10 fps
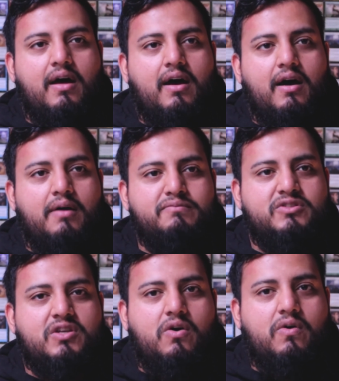
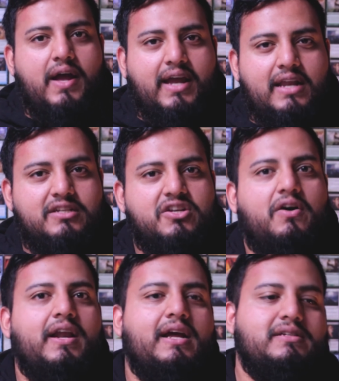So I kind of
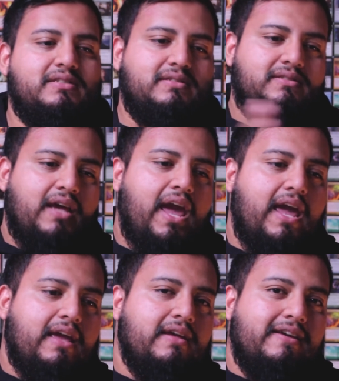saw it as,
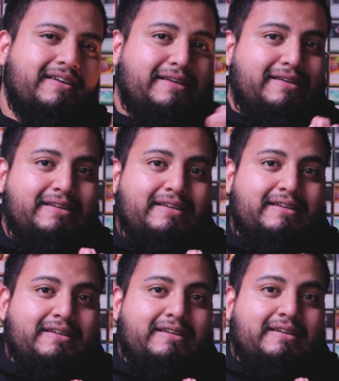hey,
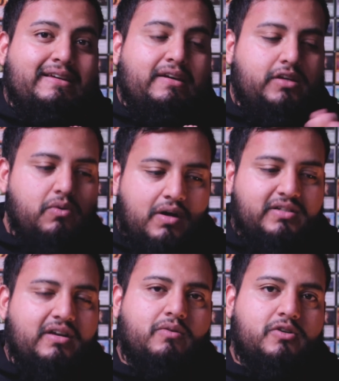you want
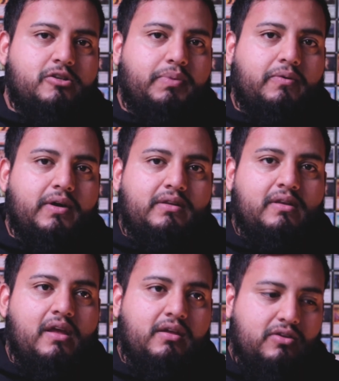to start worshiping one,
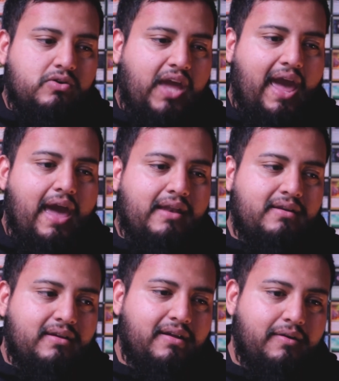you
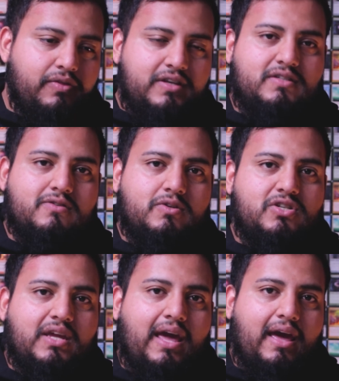can. This is what
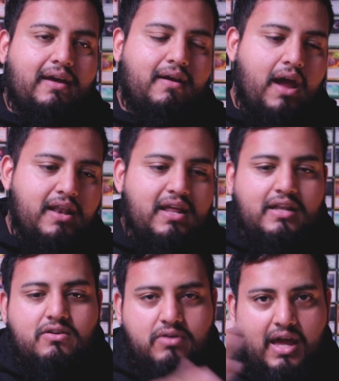you get, and
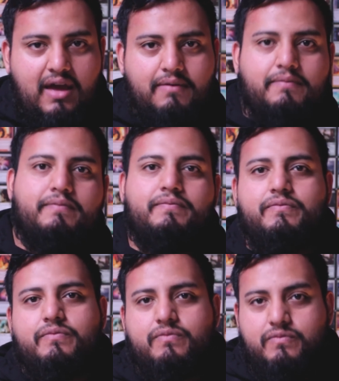then you'll get
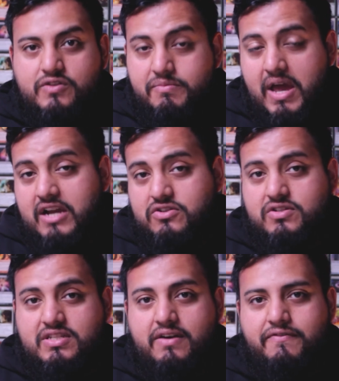some
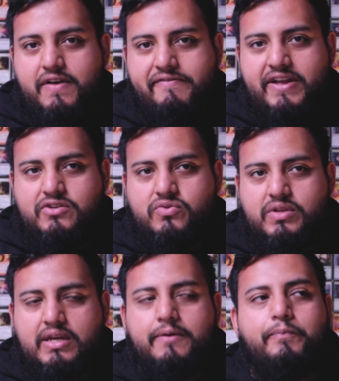extra stuff
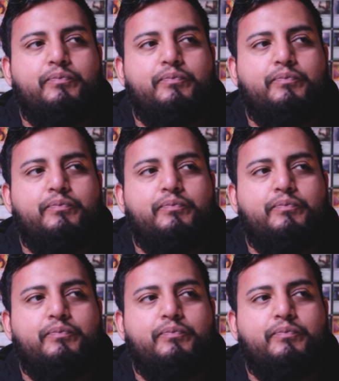eventually.